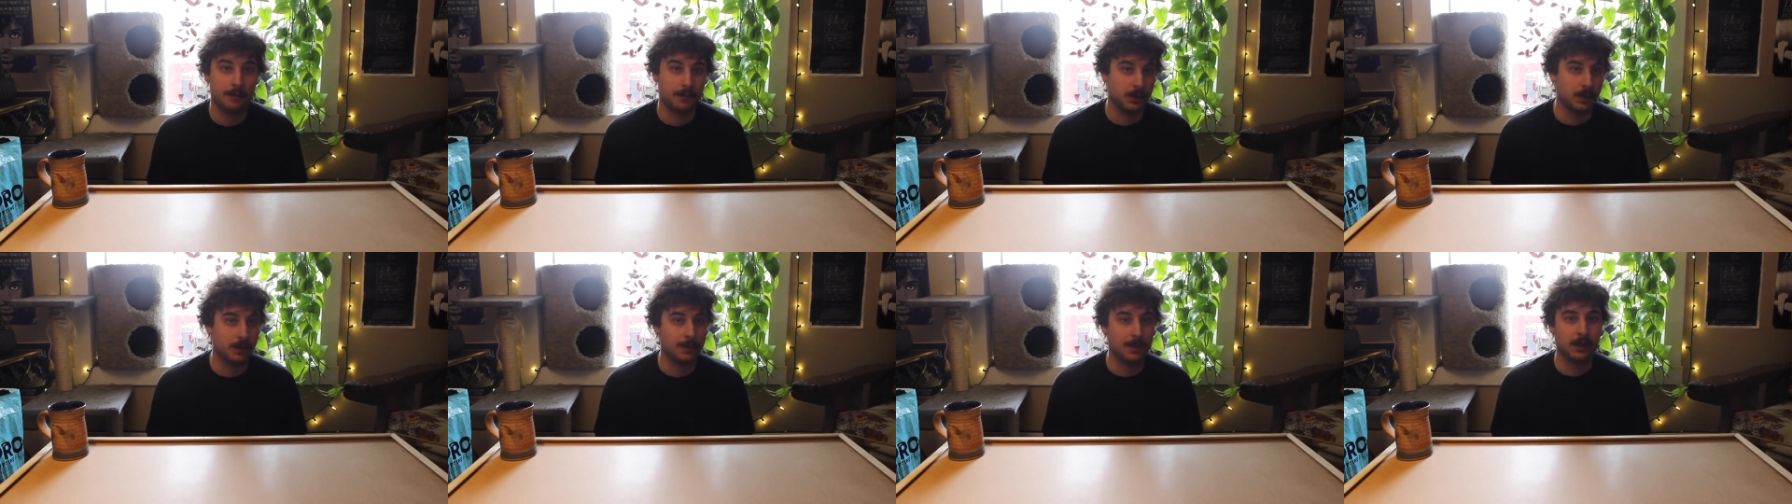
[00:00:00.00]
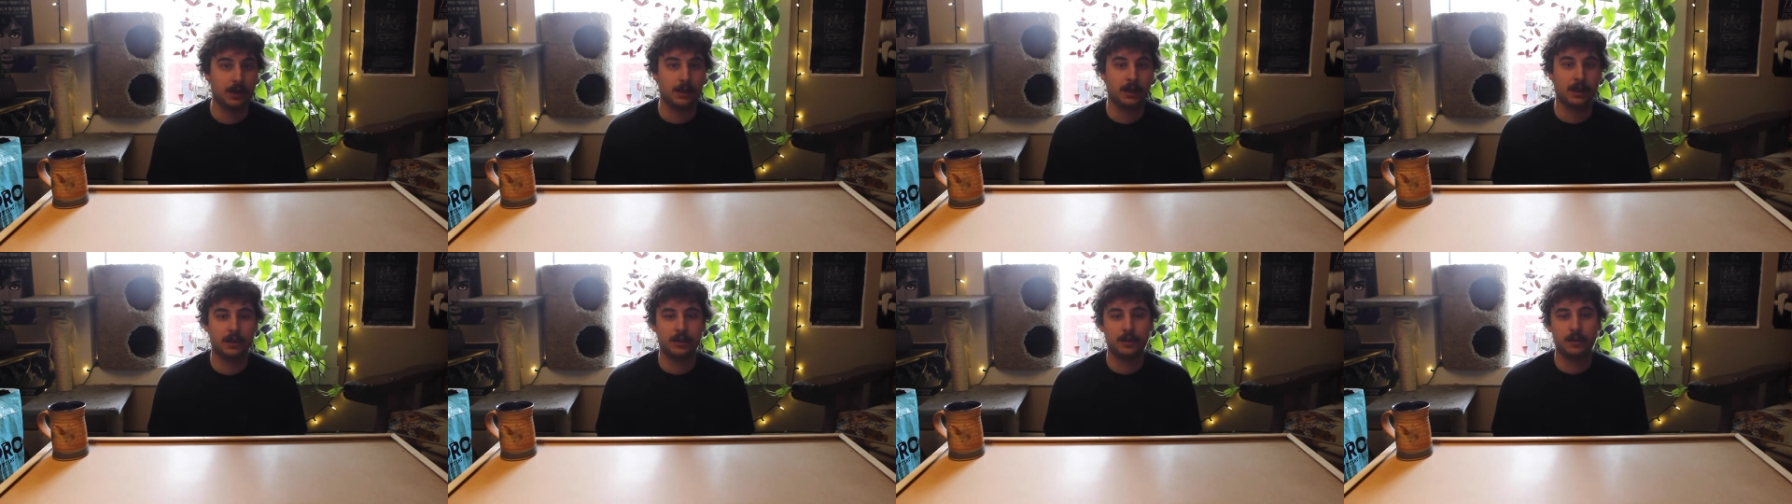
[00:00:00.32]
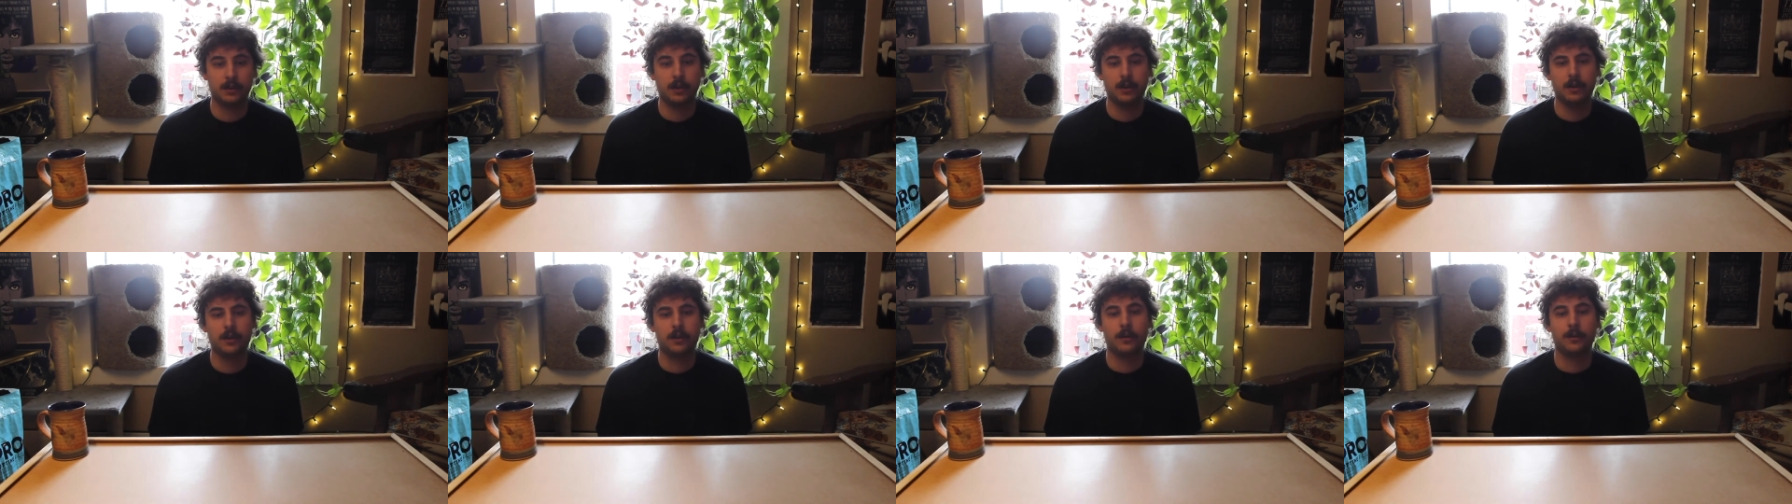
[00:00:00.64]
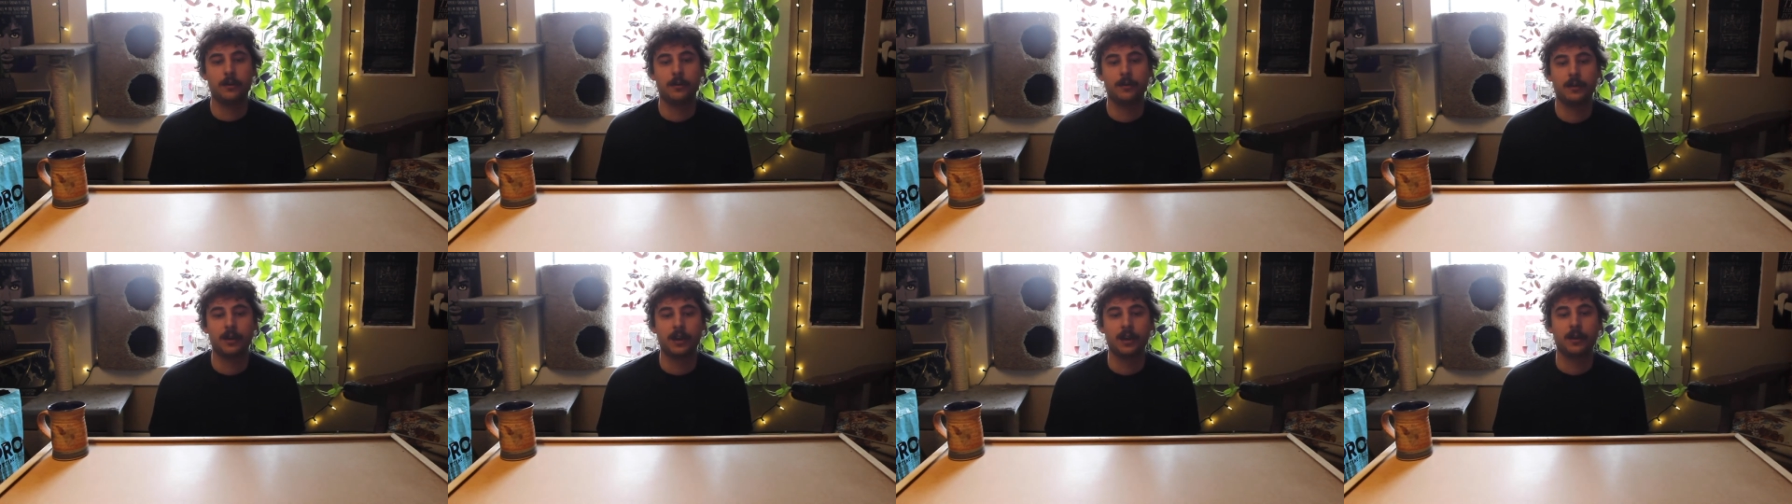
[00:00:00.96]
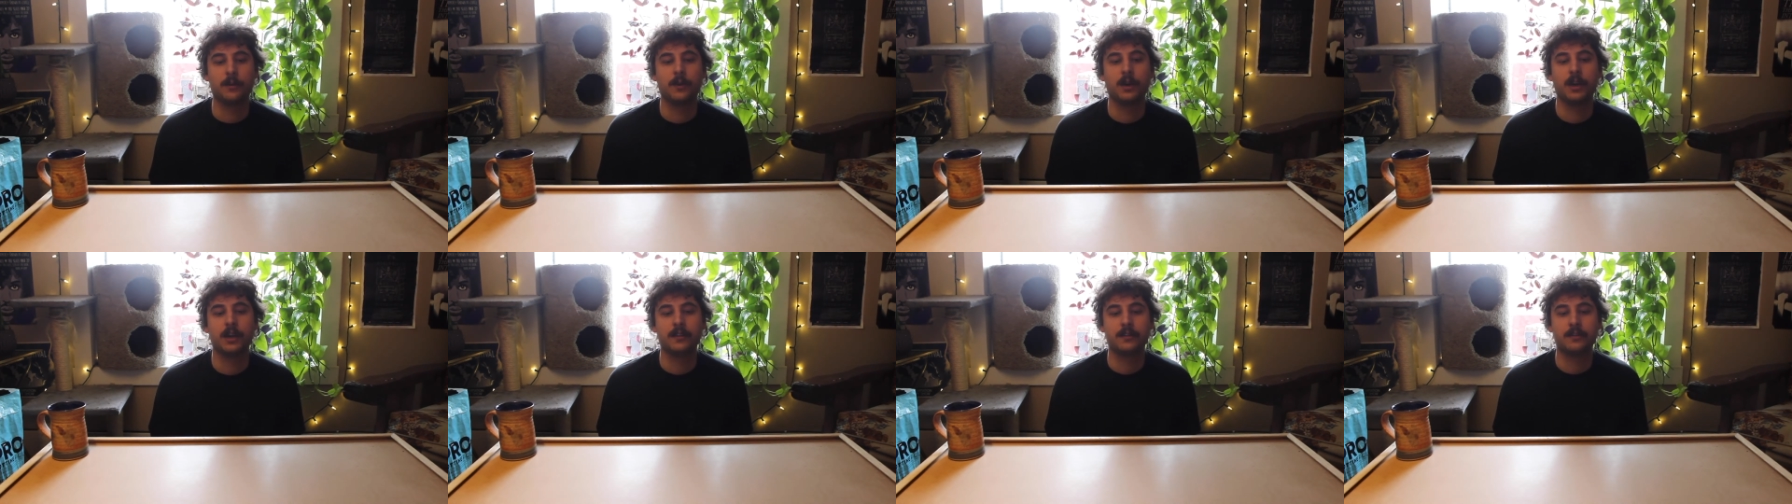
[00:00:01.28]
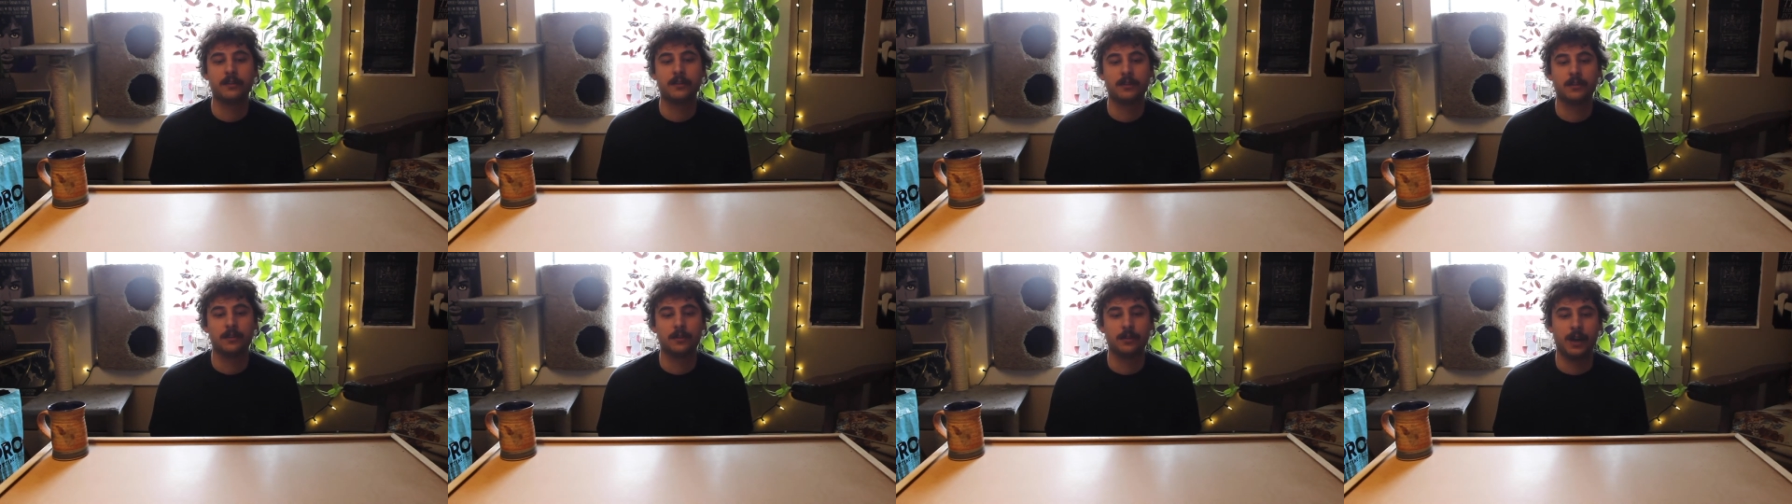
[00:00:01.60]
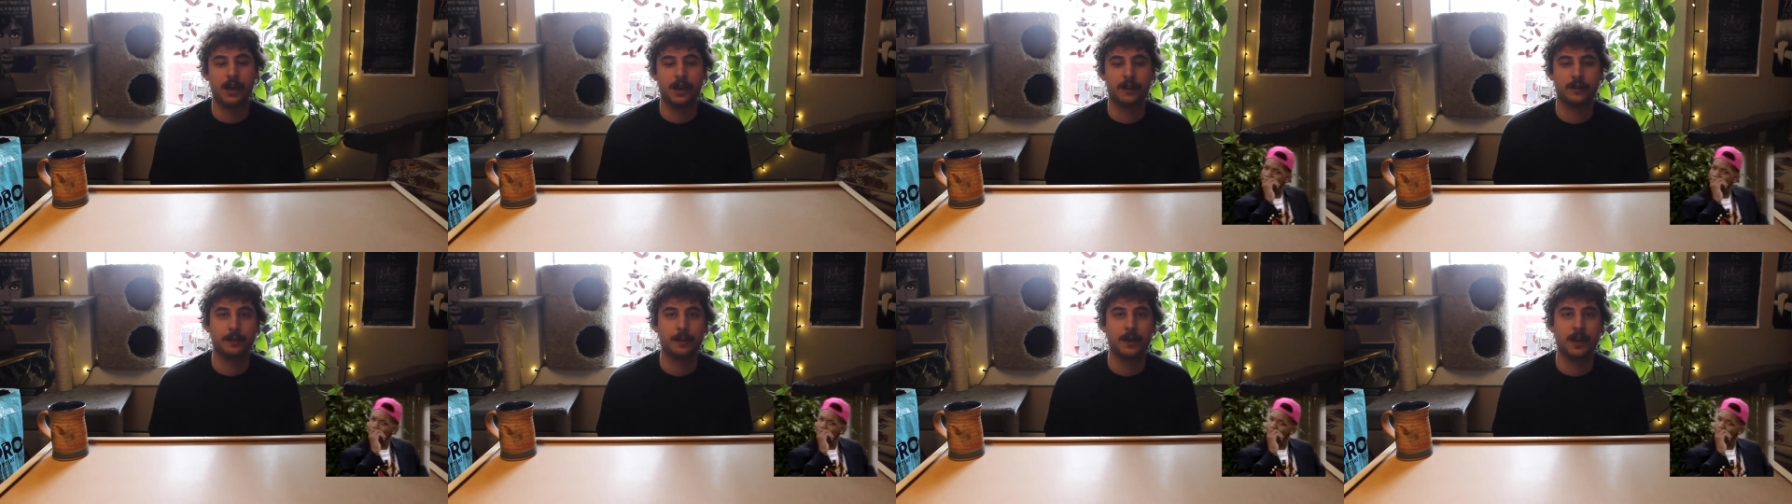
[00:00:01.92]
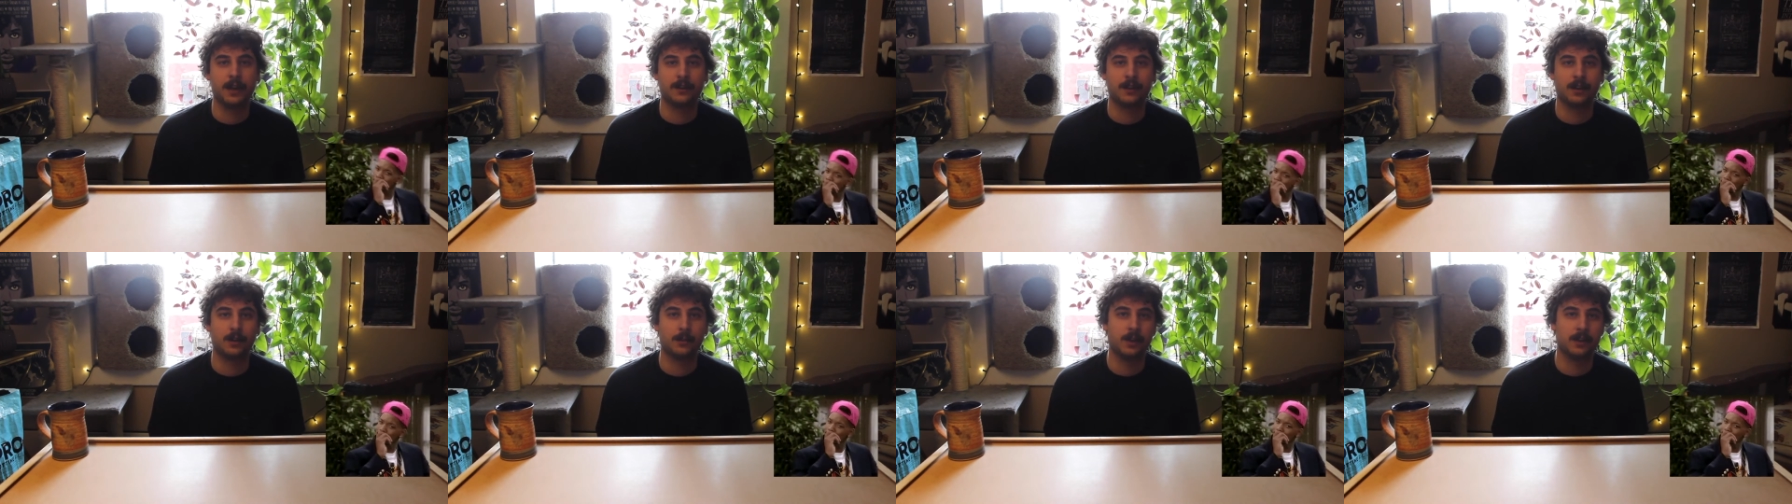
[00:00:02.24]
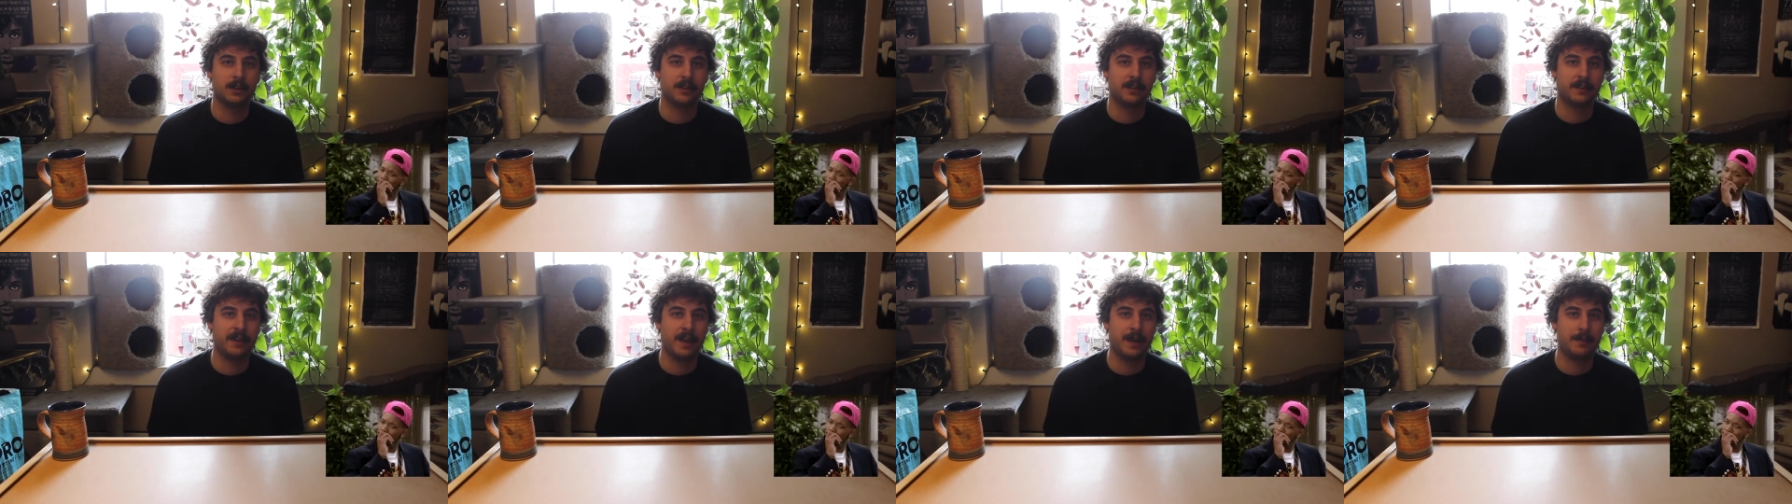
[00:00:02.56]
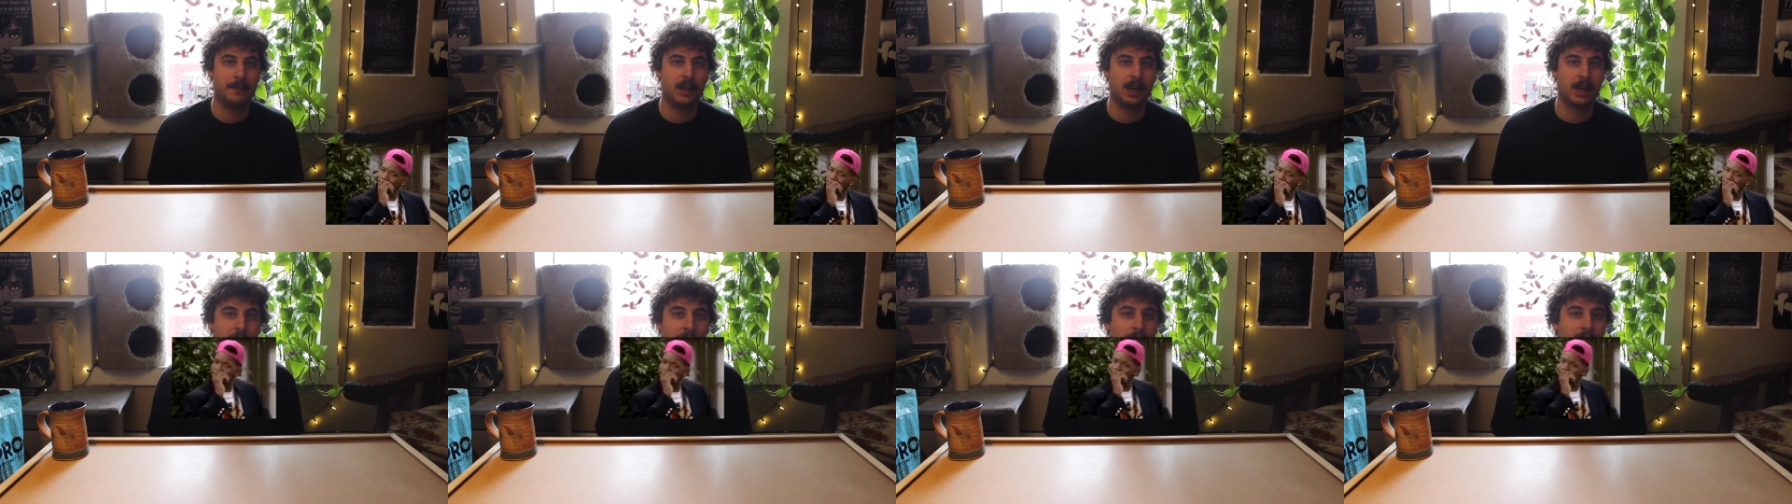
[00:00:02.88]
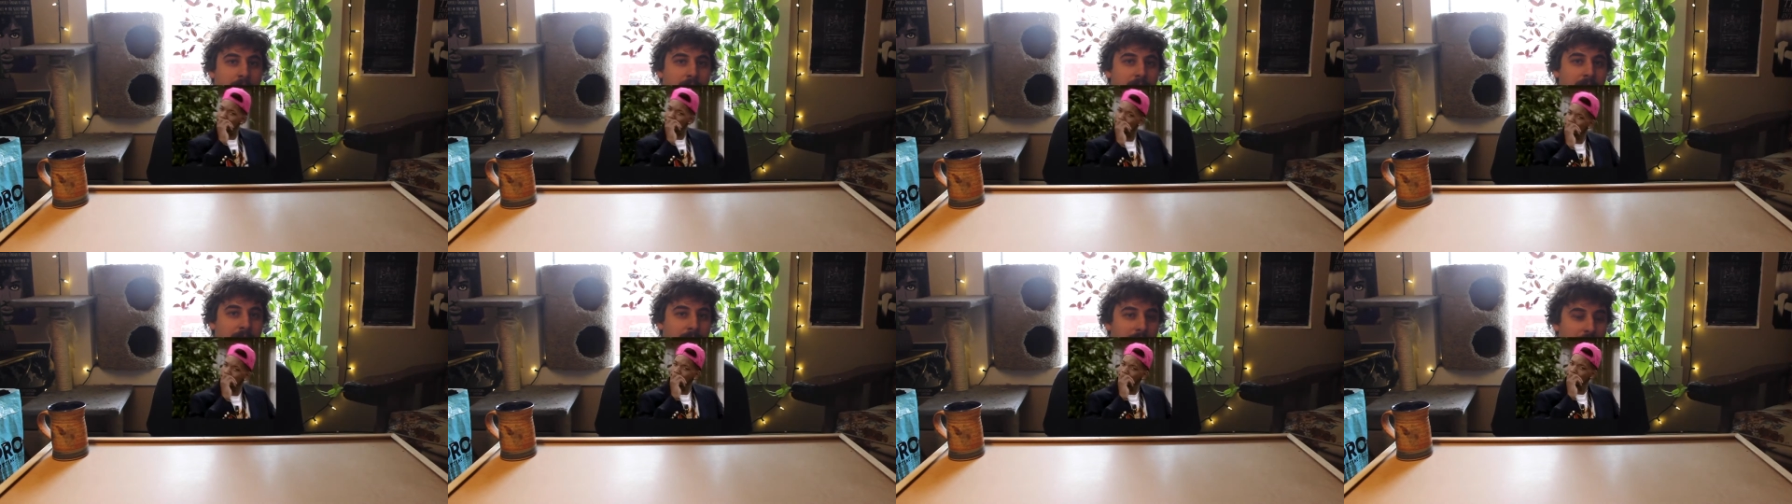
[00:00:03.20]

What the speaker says: You may think, oh, like what is transplanting? What does that mean?